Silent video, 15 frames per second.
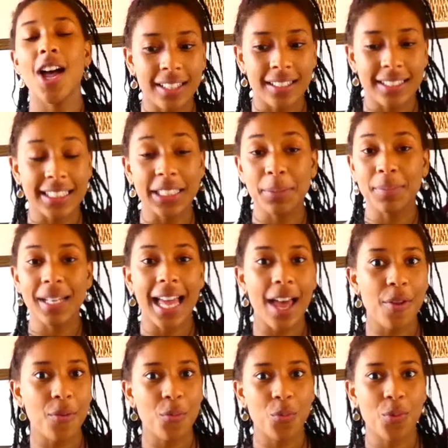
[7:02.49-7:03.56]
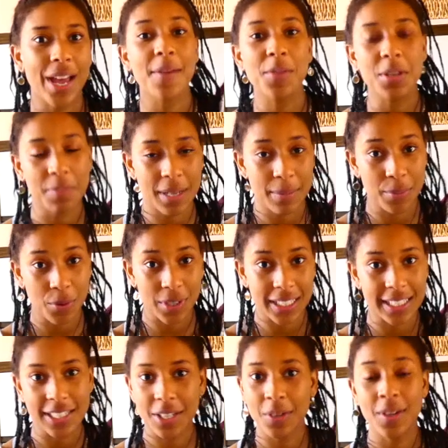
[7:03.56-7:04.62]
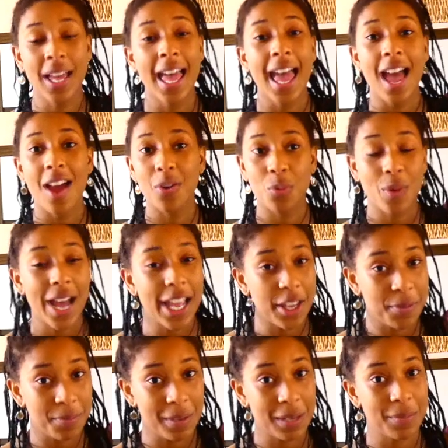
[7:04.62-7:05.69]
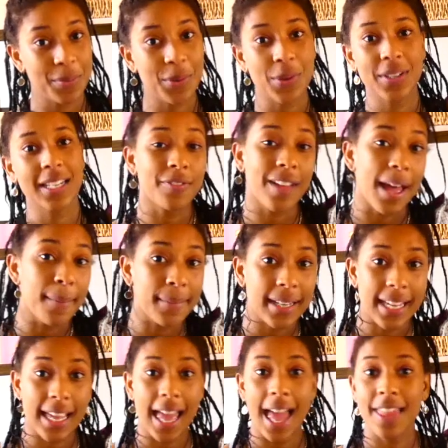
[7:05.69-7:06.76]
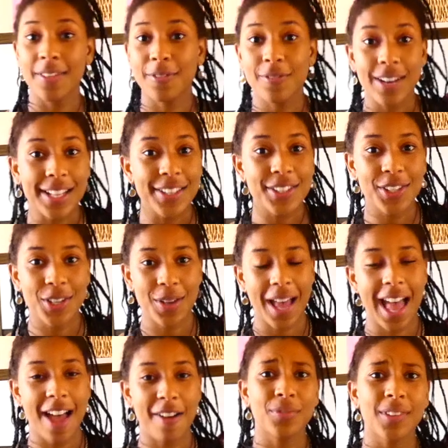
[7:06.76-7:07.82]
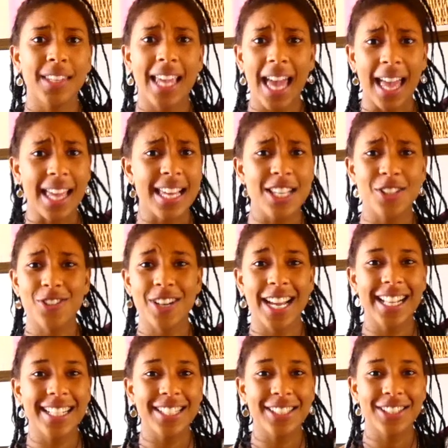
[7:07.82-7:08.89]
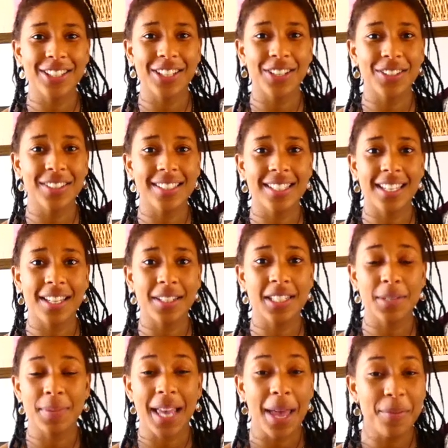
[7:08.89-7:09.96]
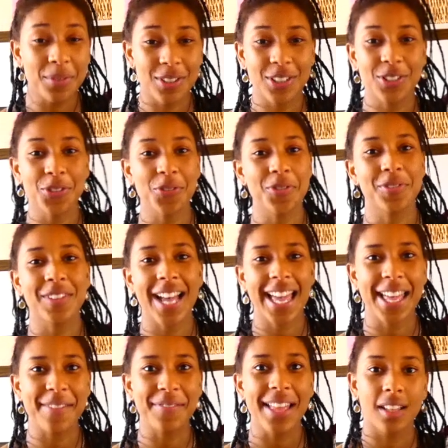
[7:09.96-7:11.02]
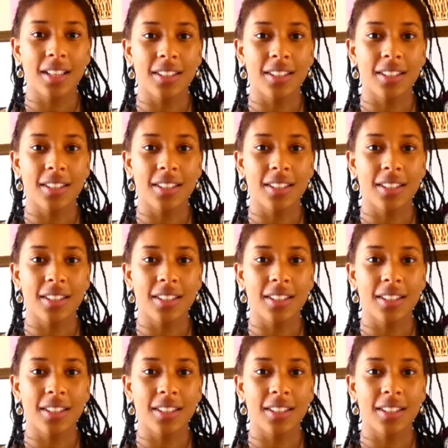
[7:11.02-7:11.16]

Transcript: Did he plan when you'd be born into and where you'd be born, the family and the friends you have? Yeah, he's created you to be able to glorify him.